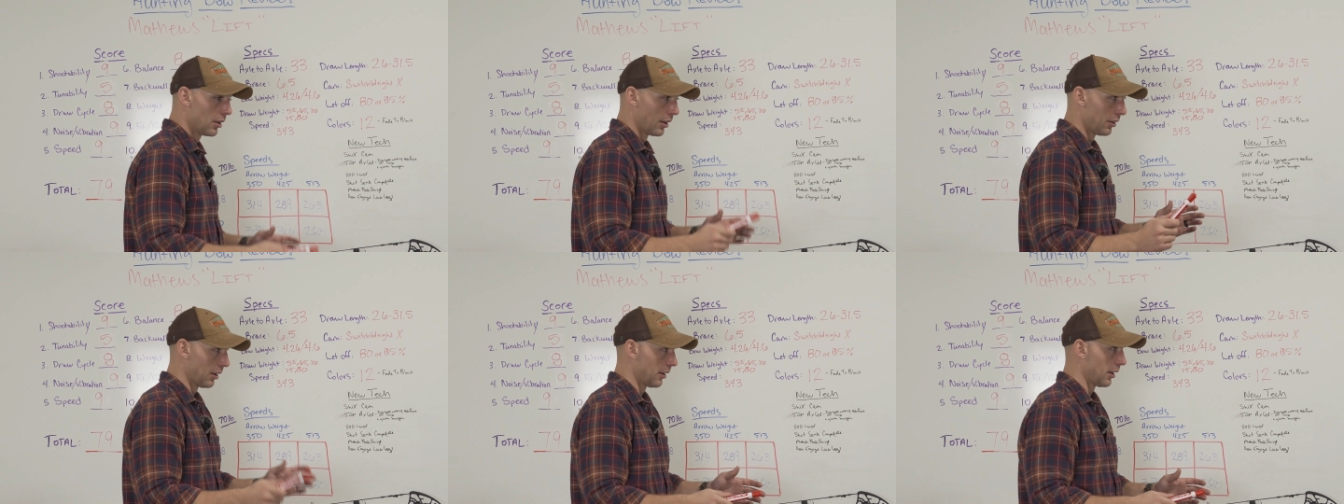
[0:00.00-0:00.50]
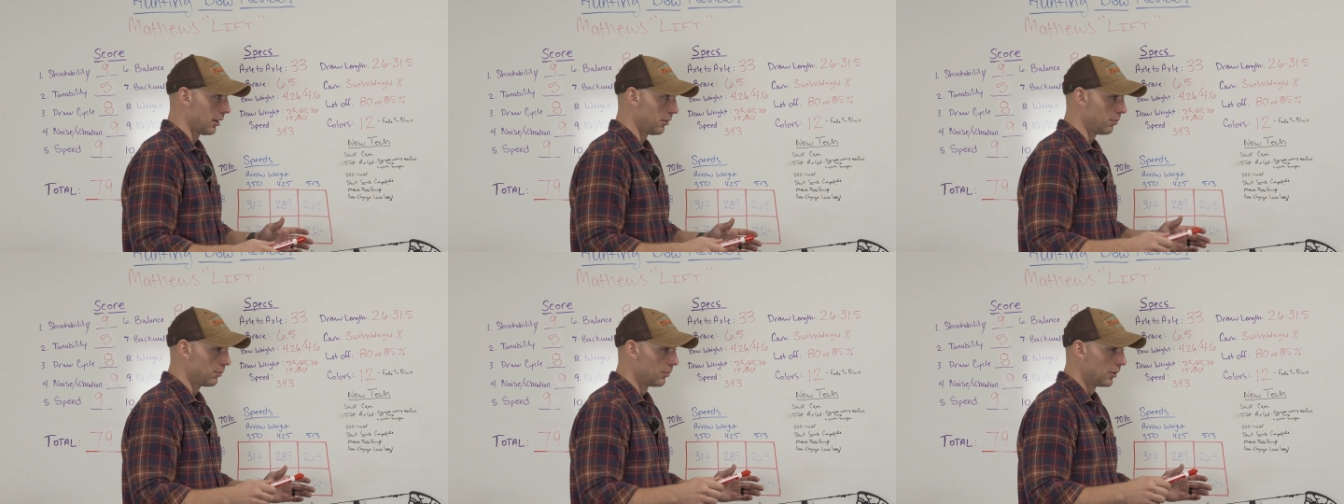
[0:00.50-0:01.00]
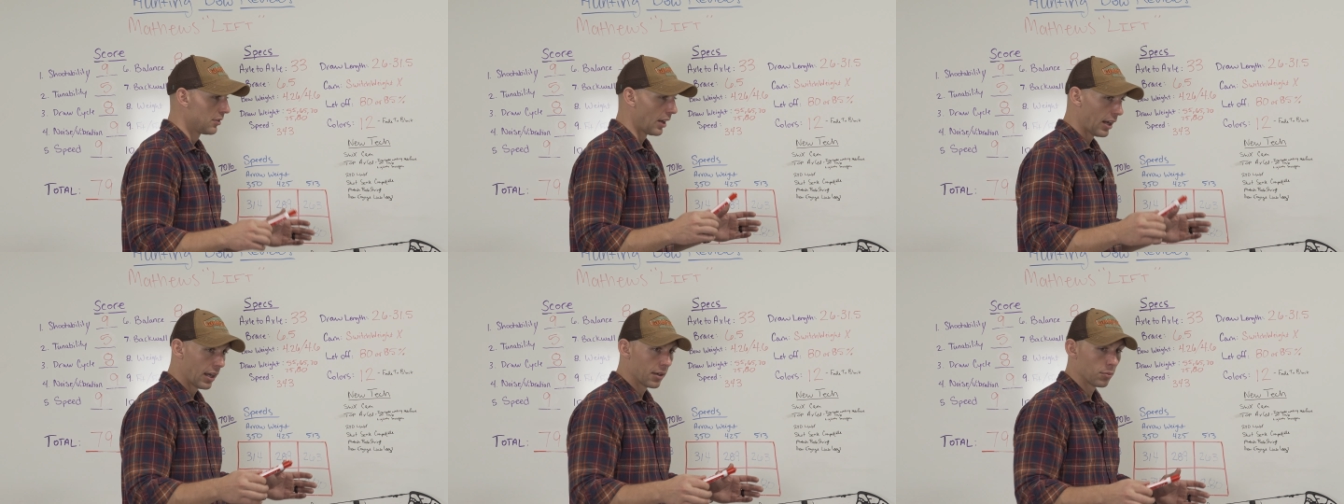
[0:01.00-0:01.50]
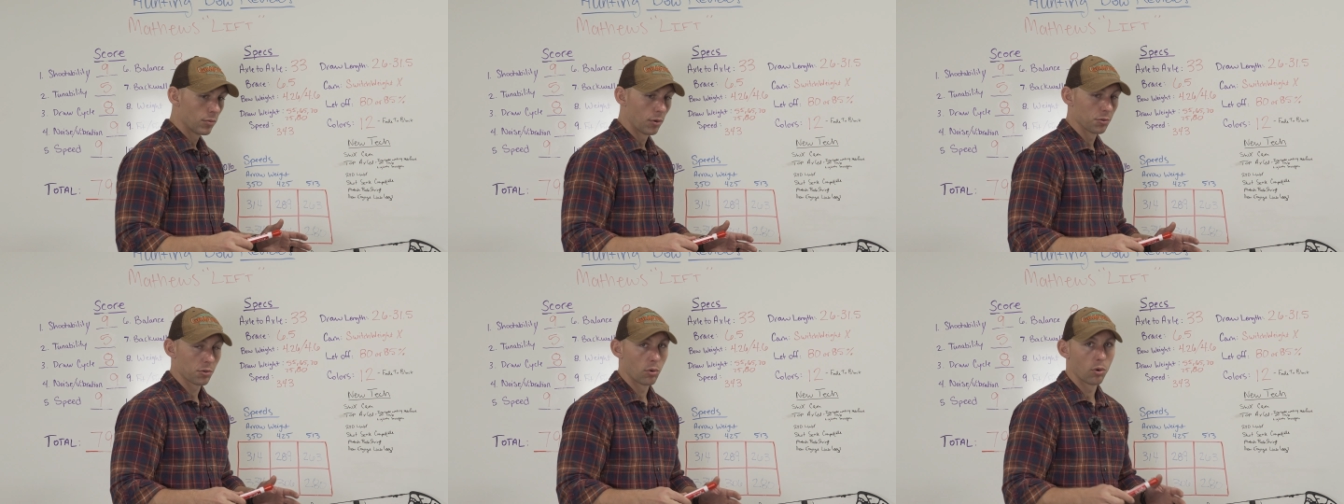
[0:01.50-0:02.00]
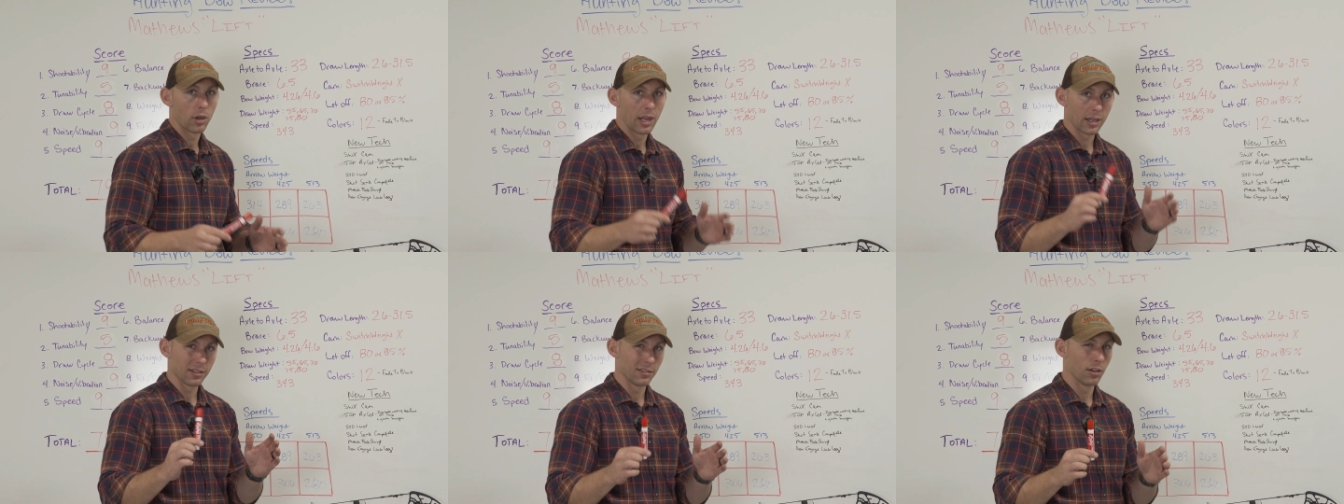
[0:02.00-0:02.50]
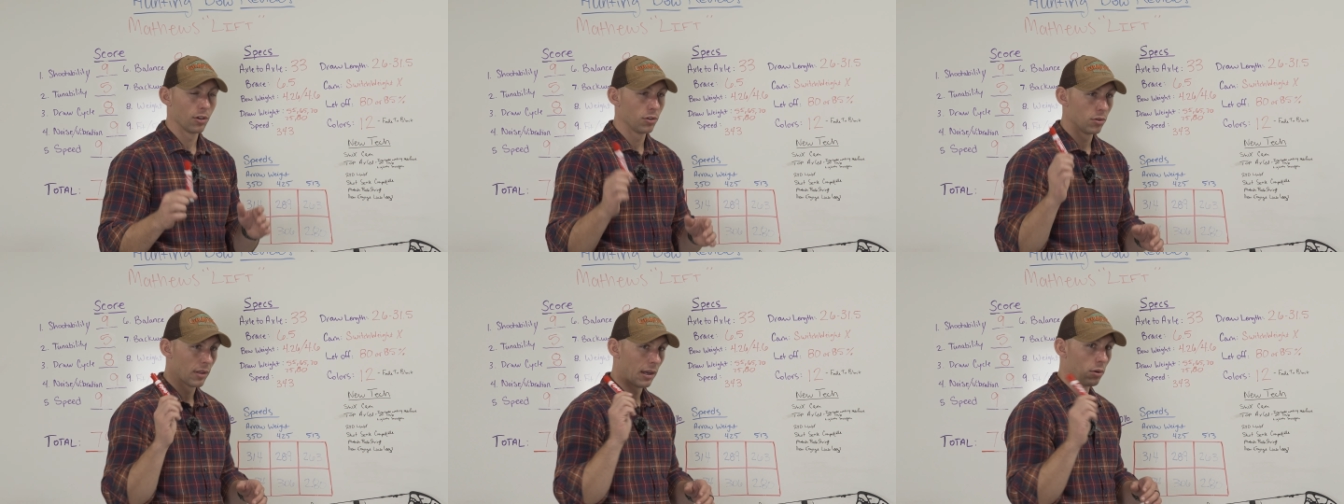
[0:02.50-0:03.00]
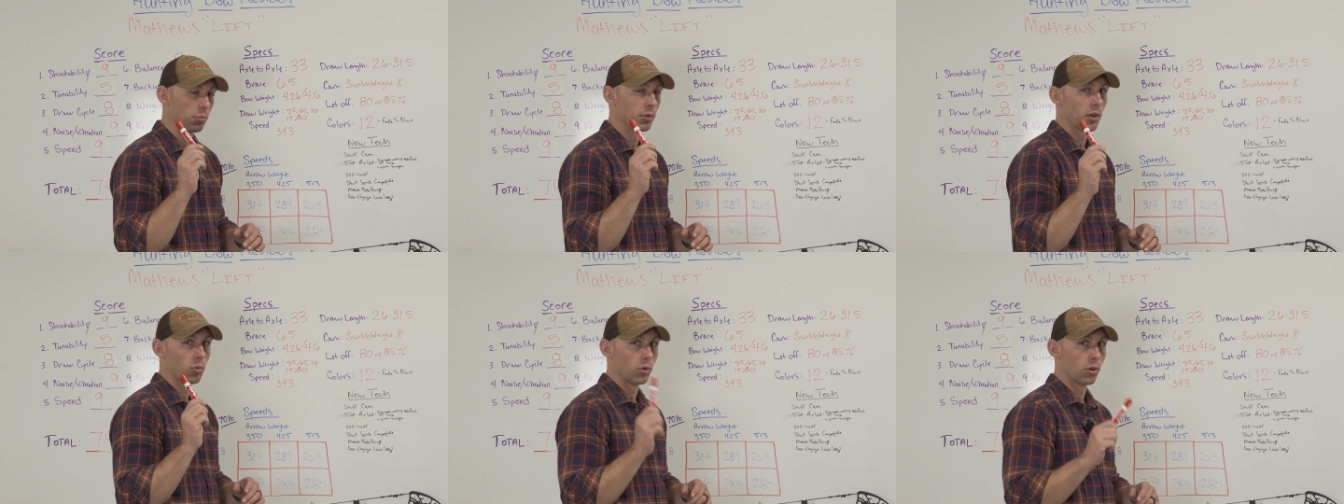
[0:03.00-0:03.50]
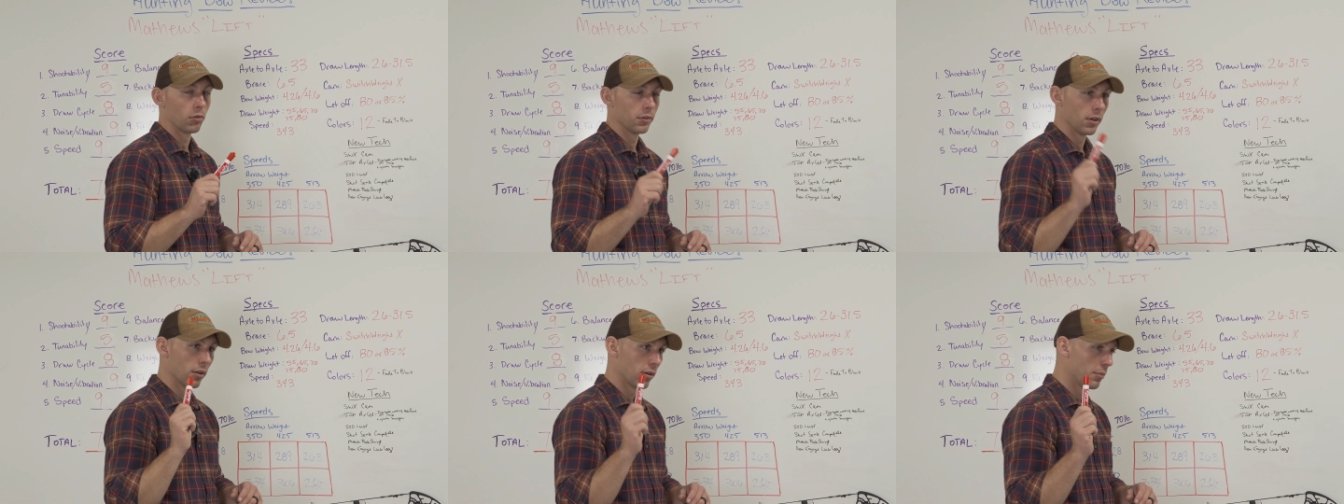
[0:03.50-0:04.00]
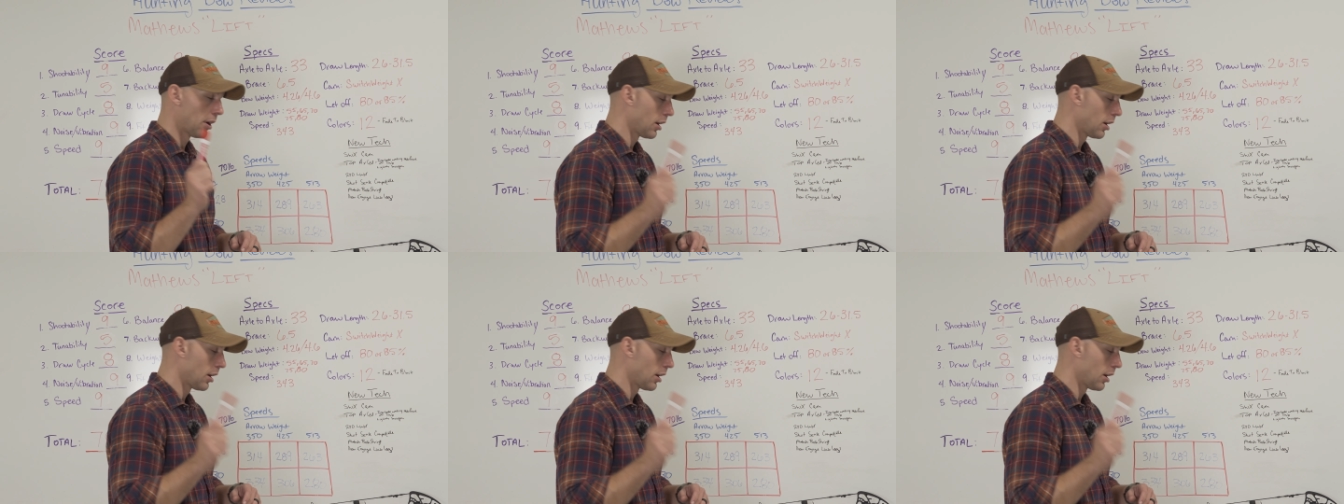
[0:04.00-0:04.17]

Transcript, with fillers: they tied on score, I could tell you I would pick one over the other. I'm